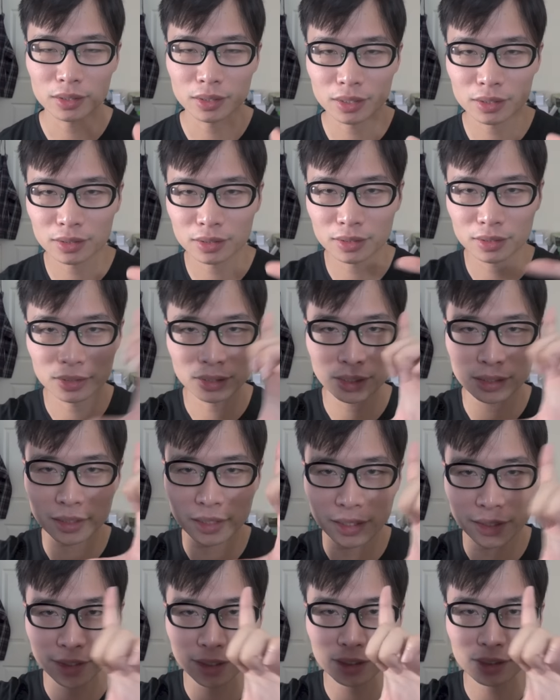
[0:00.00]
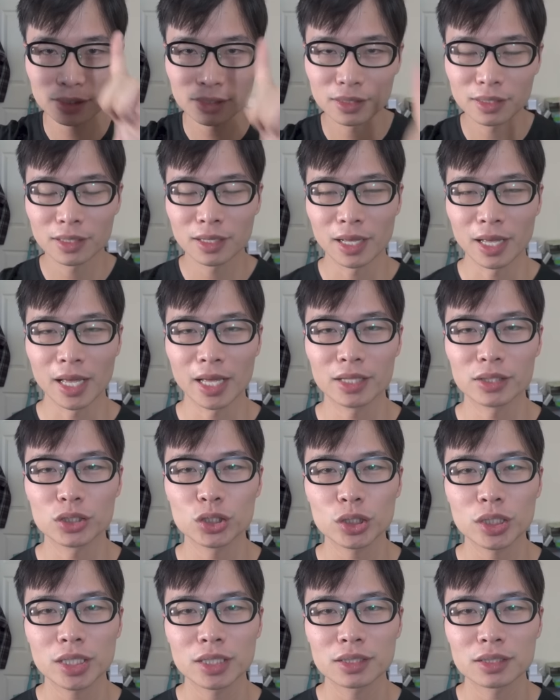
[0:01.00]
Link here. And
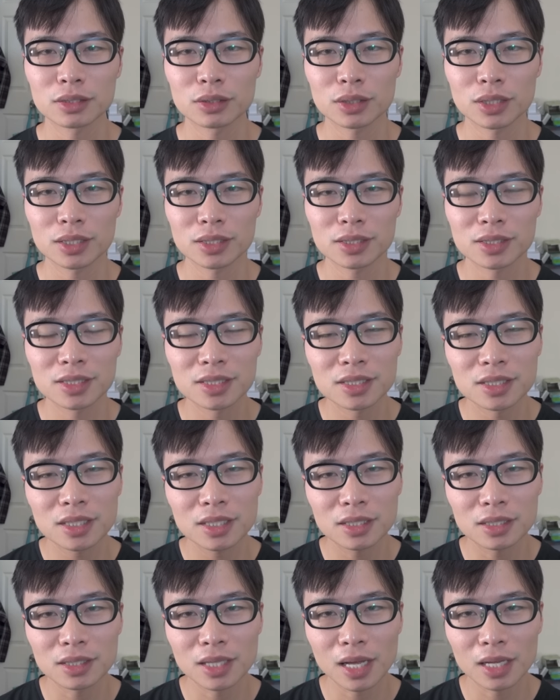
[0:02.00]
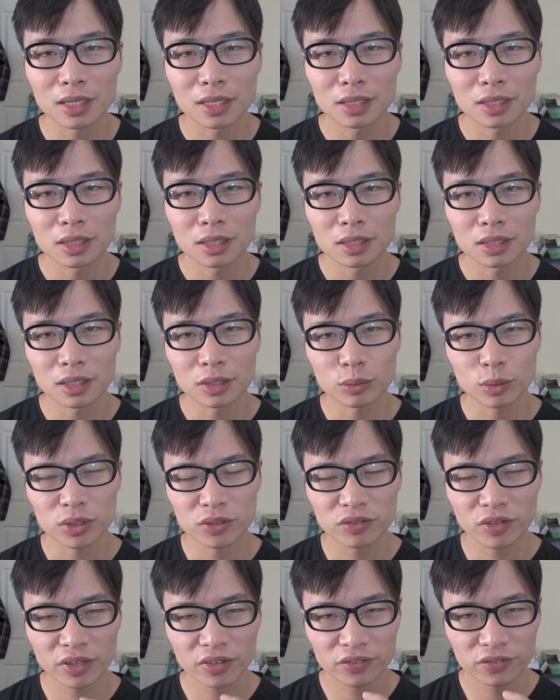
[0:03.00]
you can see that he
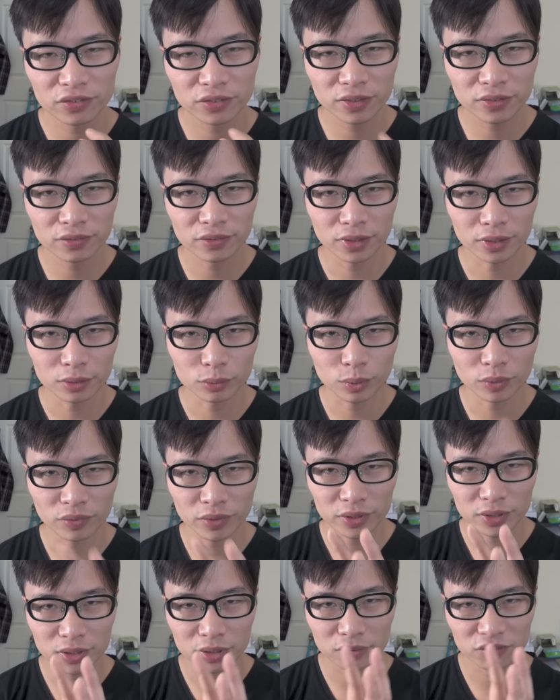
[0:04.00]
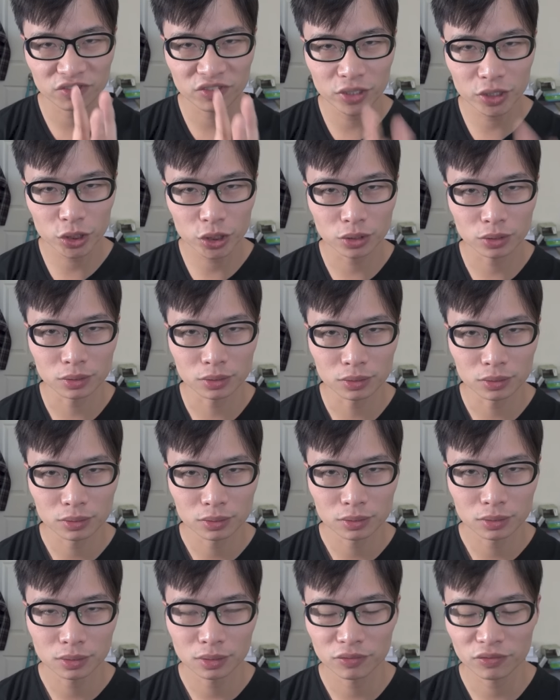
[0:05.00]
was very vivid with his vision,
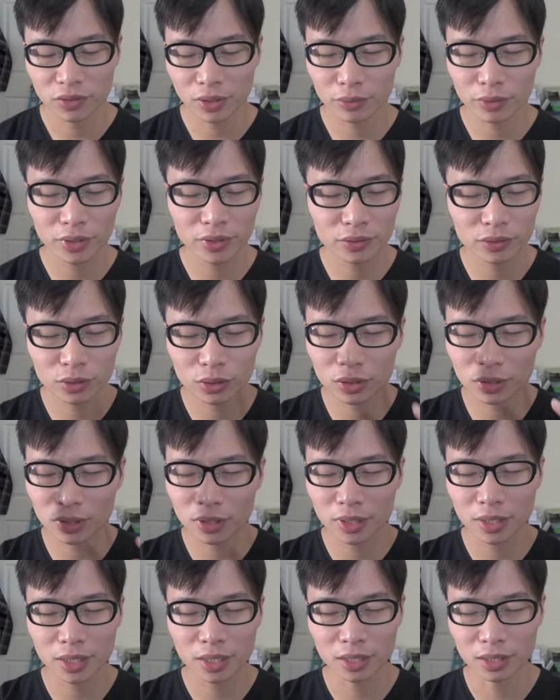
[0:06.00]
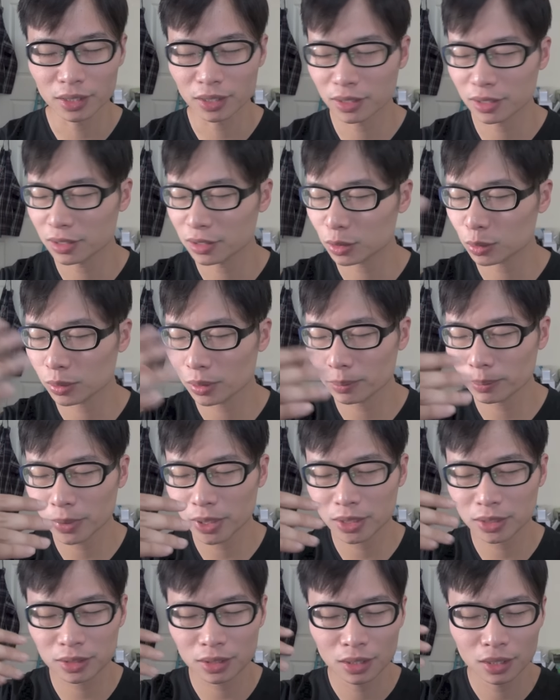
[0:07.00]
very clear. He described
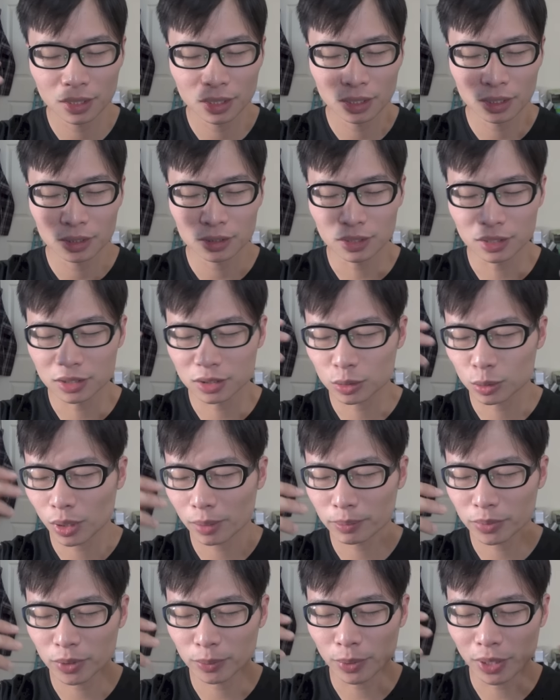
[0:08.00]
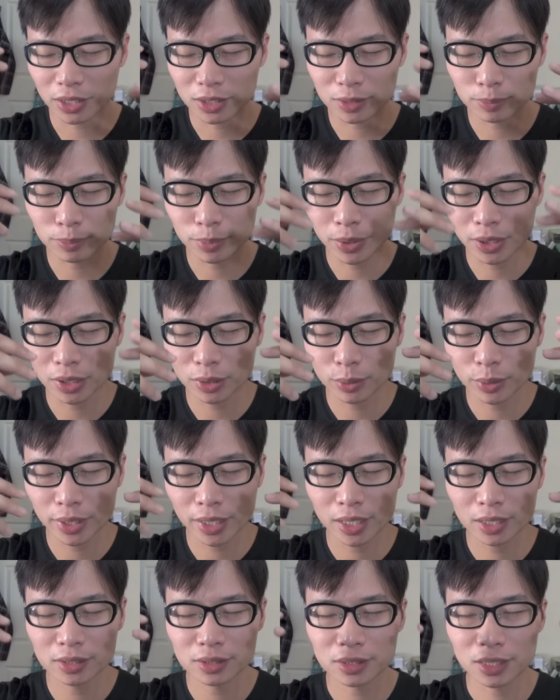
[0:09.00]
his described the
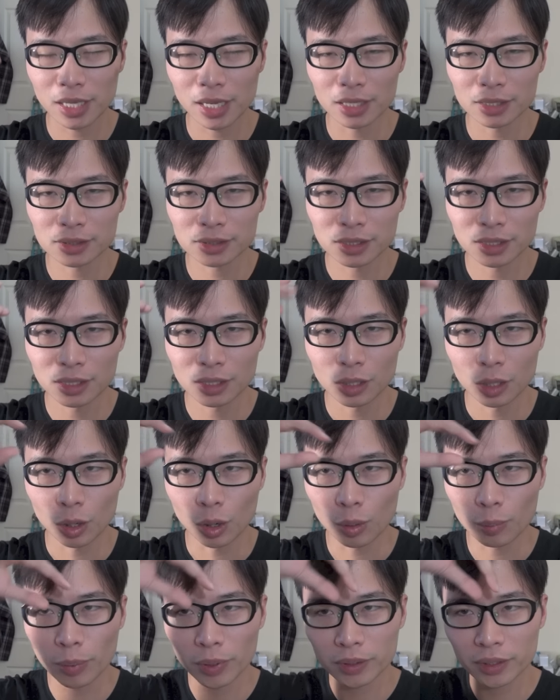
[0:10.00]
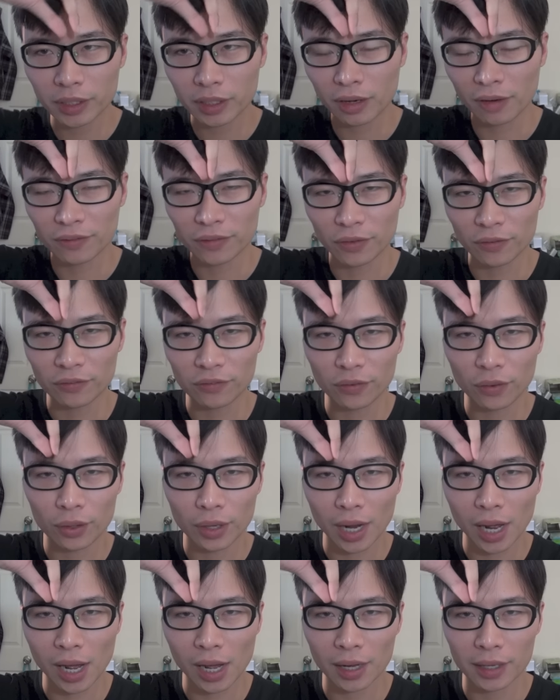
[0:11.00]
experience as opening of the
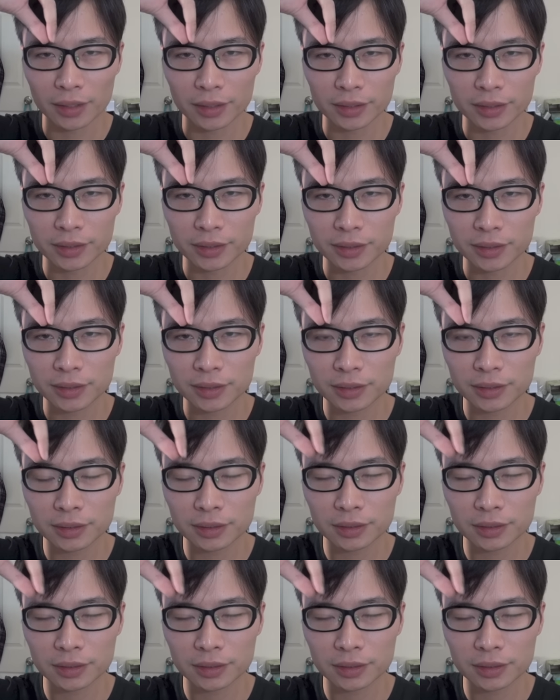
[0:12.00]
third eyes.